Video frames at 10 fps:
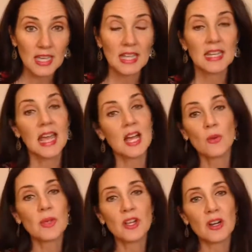and how
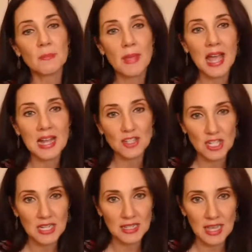we are
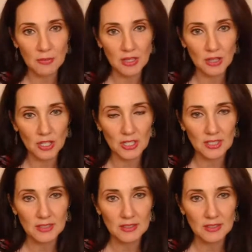imagining that we look,